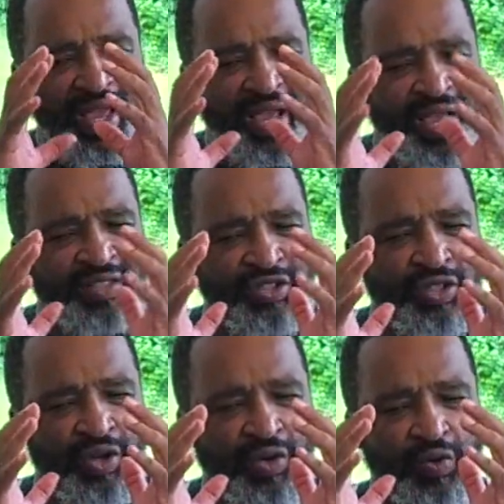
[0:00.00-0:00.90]
And
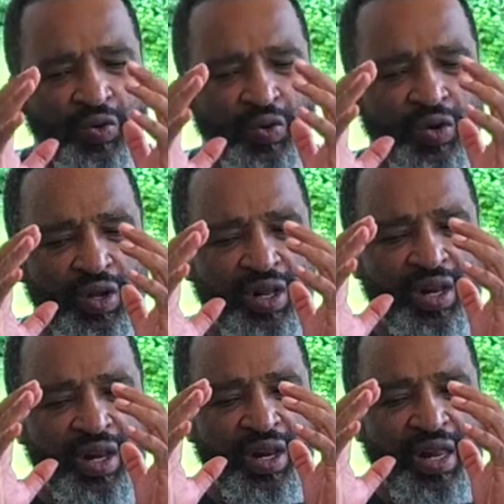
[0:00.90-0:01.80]
so,
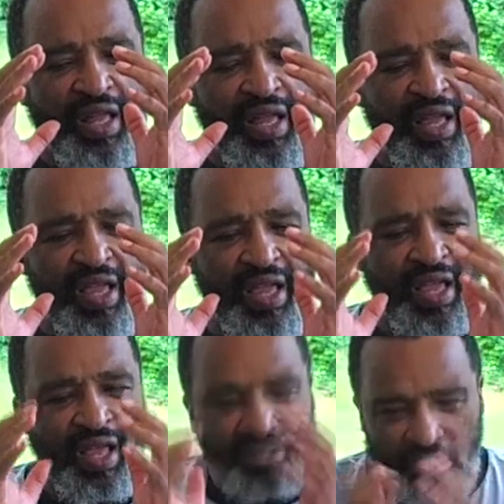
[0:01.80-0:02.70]

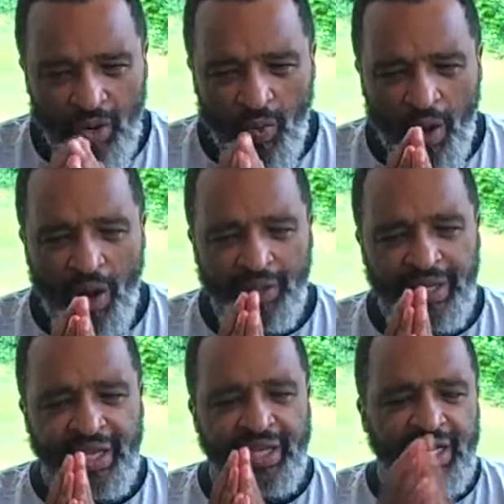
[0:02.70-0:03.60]
as they're
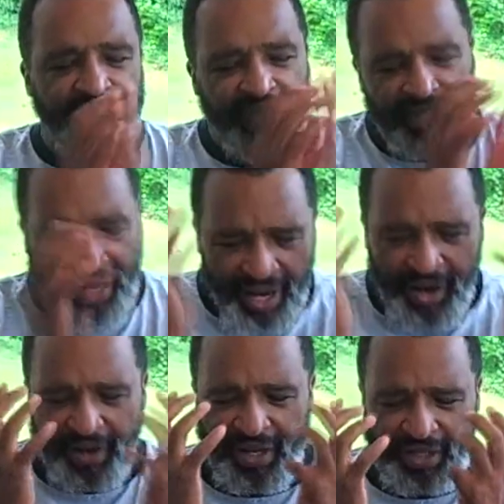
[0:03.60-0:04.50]
walking and they
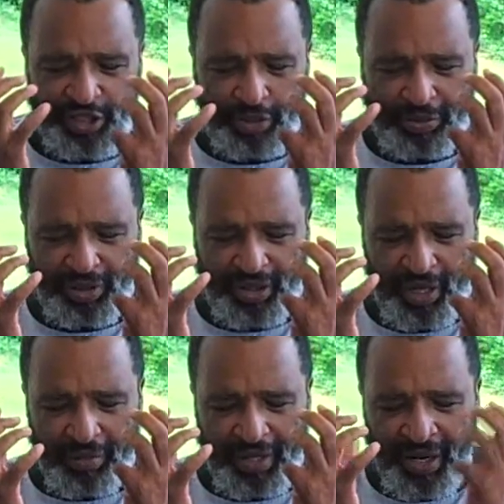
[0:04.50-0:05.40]
hear the Egyptians
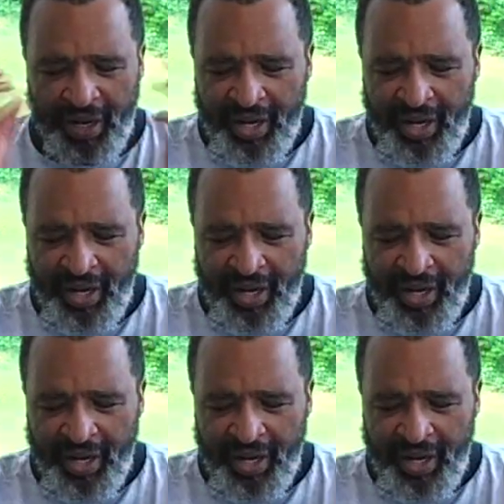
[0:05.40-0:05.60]
coming,